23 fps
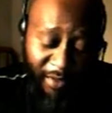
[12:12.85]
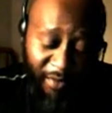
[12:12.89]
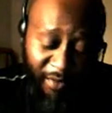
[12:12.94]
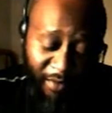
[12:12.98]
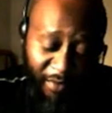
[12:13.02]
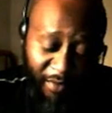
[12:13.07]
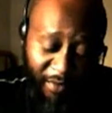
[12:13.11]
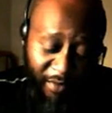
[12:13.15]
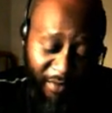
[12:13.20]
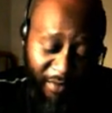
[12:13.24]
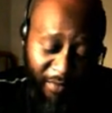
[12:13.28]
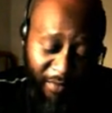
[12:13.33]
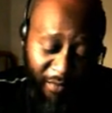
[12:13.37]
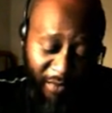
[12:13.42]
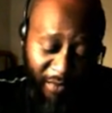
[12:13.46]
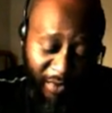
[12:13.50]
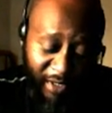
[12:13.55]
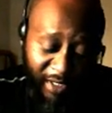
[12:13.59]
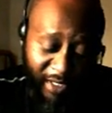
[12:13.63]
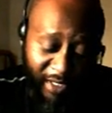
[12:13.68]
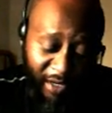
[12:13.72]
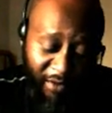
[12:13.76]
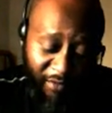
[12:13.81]
getting out till you
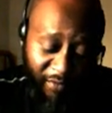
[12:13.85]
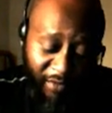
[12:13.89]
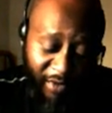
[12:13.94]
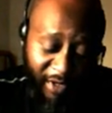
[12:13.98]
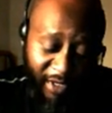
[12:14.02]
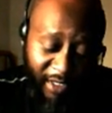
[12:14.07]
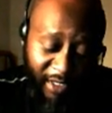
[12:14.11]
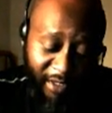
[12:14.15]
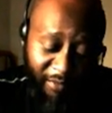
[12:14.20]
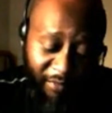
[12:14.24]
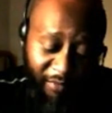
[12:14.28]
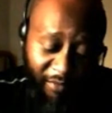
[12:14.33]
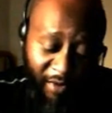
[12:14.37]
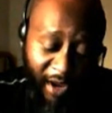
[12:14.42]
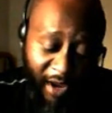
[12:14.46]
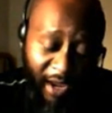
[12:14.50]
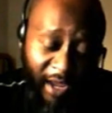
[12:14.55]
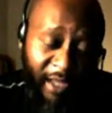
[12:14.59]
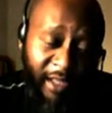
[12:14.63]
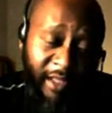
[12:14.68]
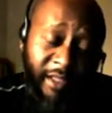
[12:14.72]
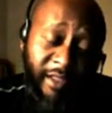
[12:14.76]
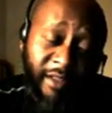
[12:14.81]
see a judge,
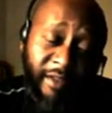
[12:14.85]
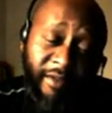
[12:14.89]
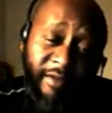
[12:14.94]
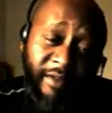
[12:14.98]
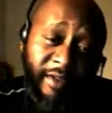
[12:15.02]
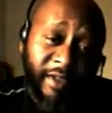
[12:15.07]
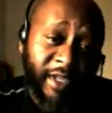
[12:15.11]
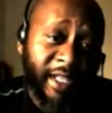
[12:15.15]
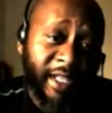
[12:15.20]
regardless.